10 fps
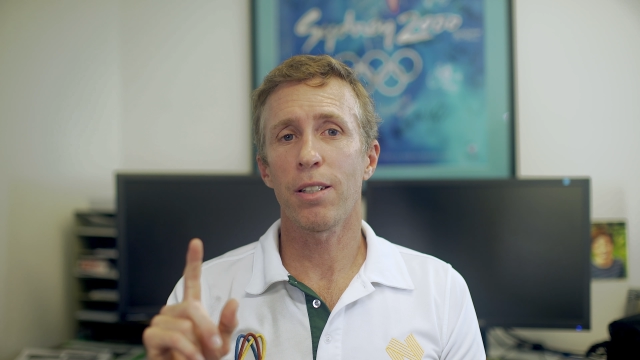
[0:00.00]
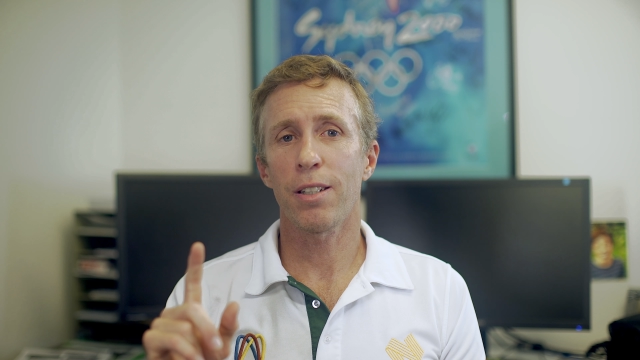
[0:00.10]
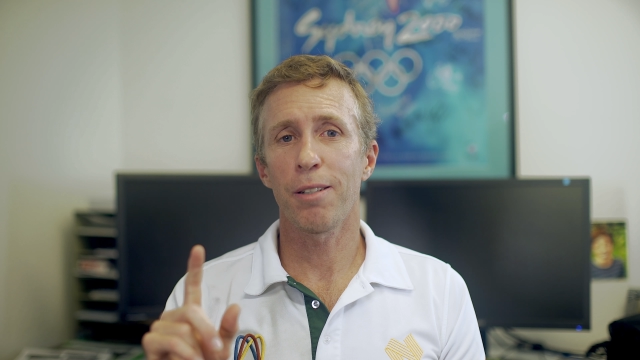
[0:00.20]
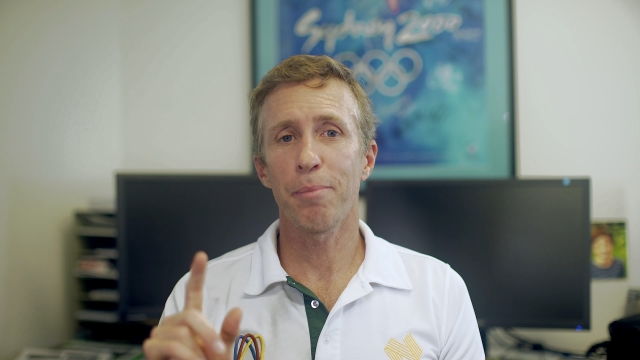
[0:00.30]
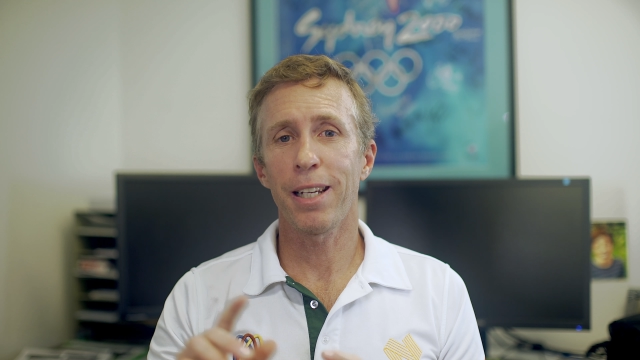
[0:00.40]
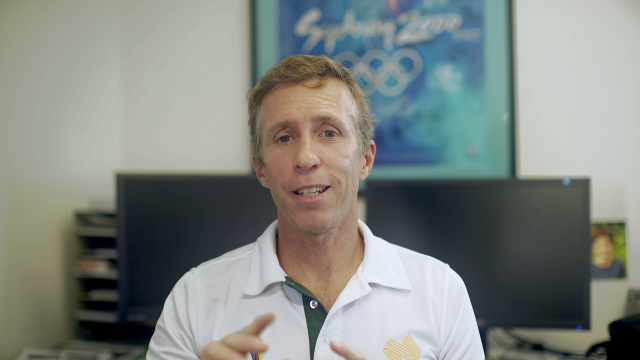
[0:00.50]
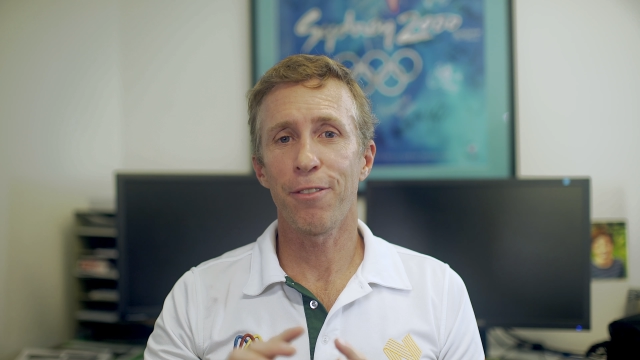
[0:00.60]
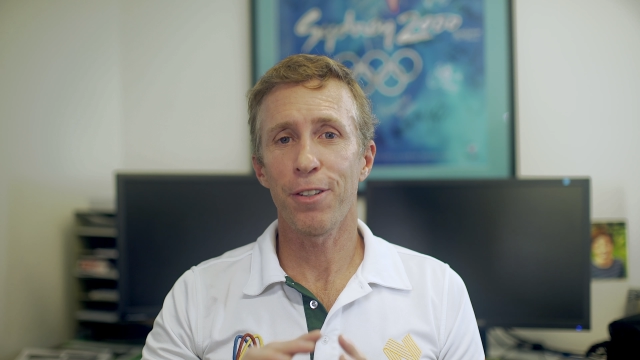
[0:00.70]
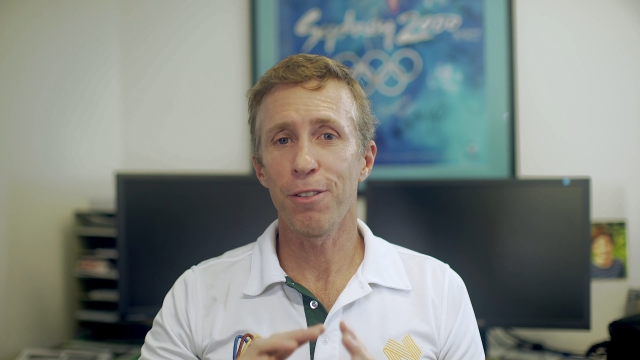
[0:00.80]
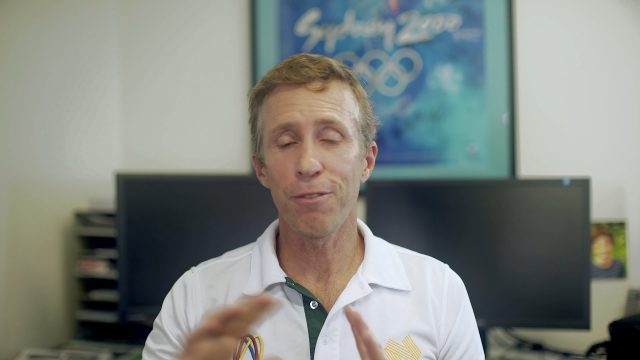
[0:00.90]
can make you
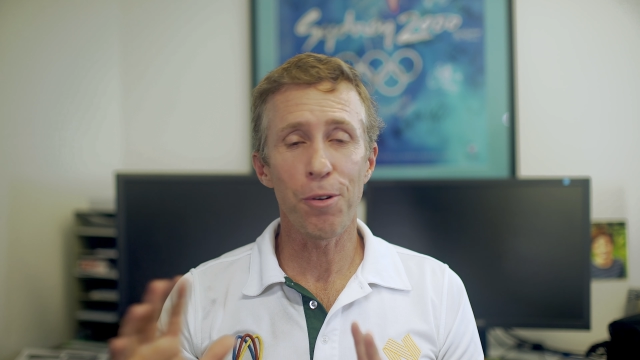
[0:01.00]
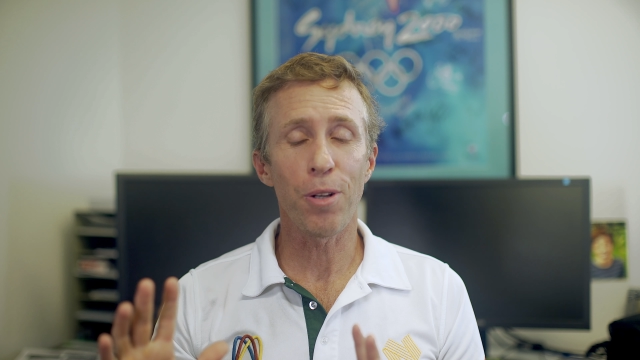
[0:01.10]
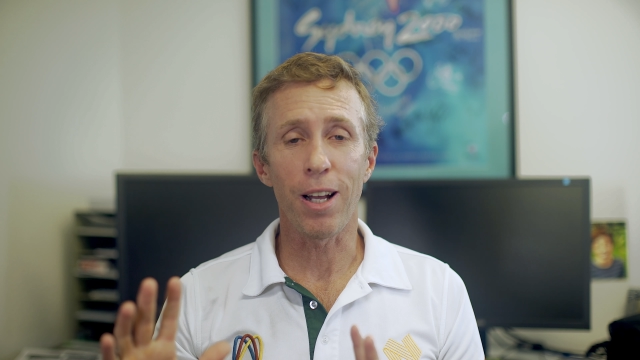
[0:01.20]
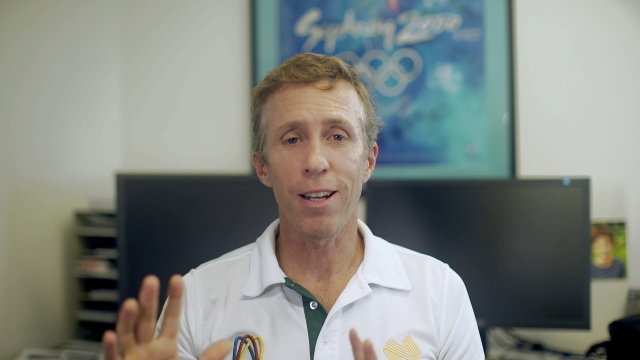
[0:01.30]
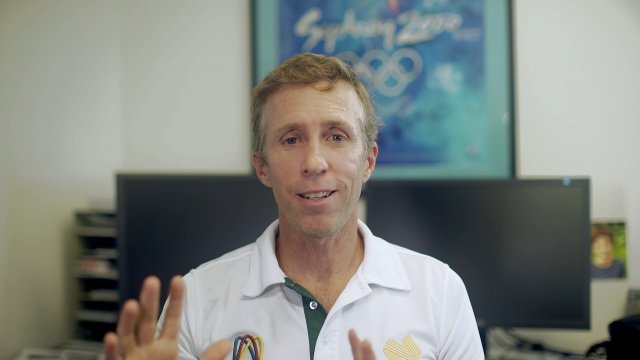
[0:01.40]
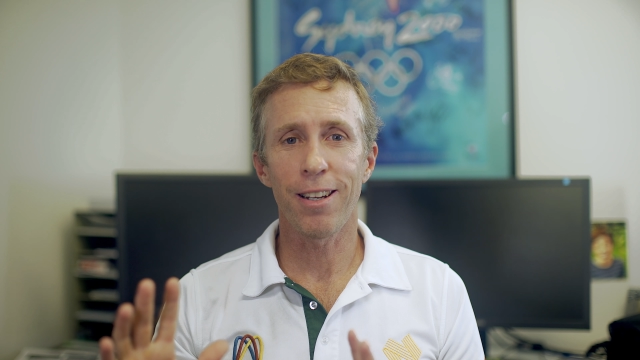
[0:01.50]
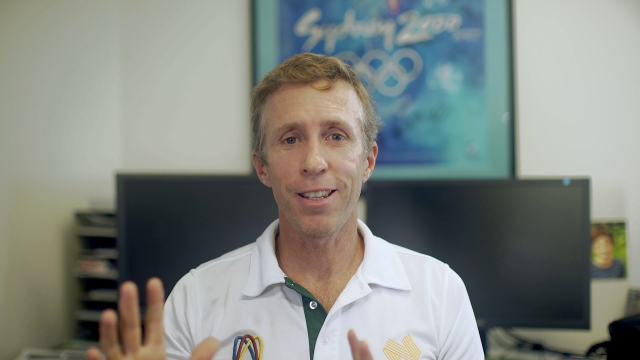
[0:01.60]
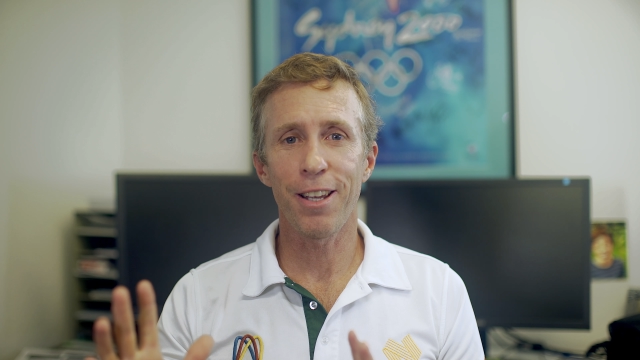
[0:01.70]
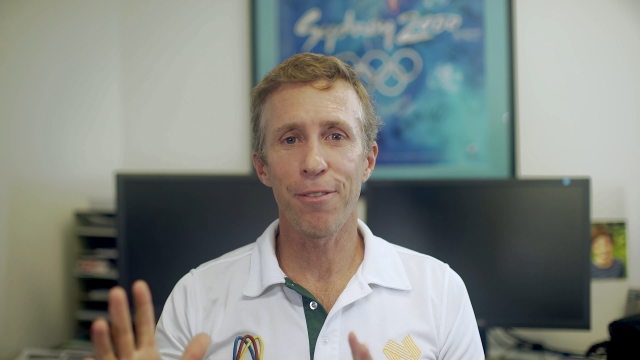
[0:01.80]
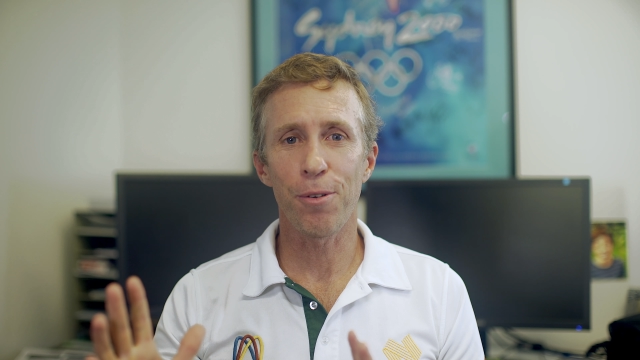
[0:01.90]
feel fuller and
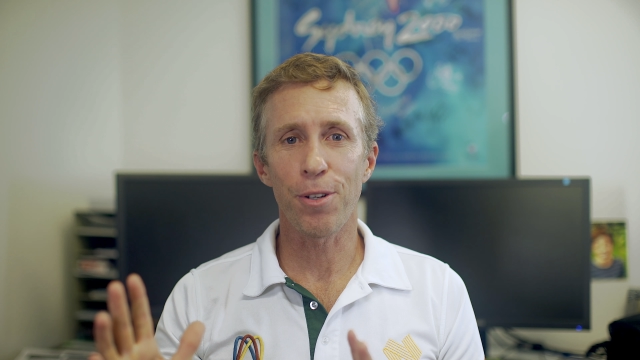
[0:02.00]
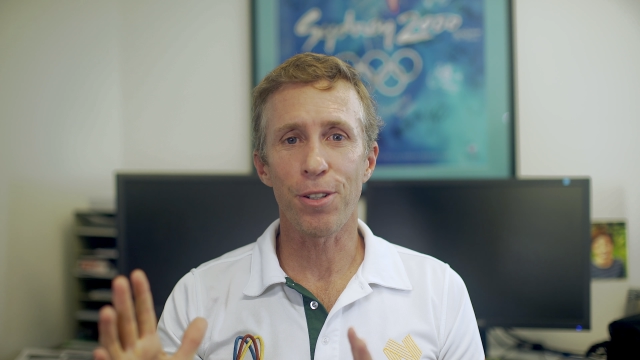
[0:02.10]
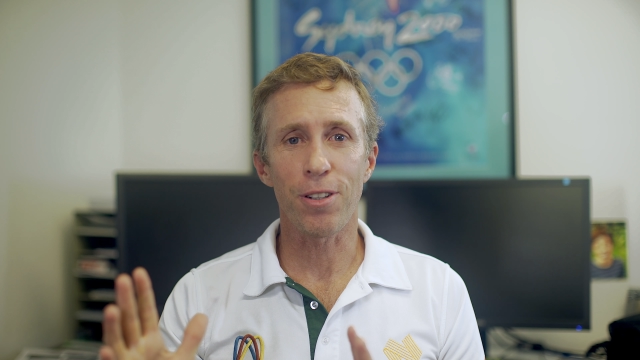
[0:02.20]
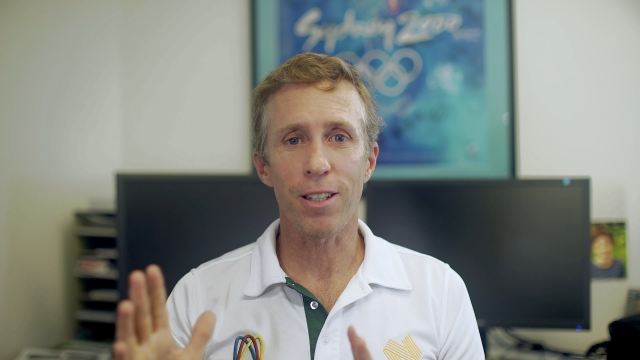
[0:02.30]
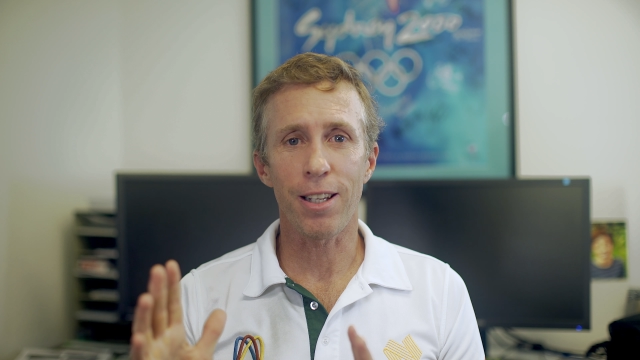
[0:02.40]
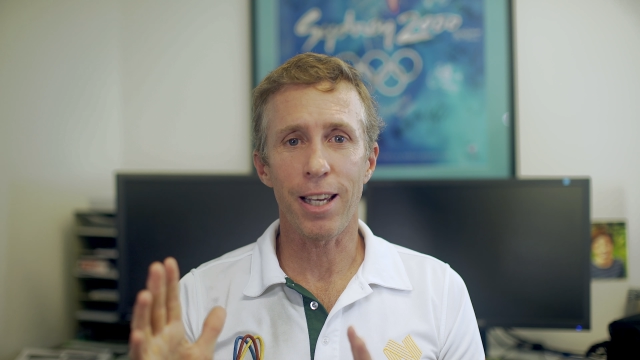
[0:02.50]
therefore you'll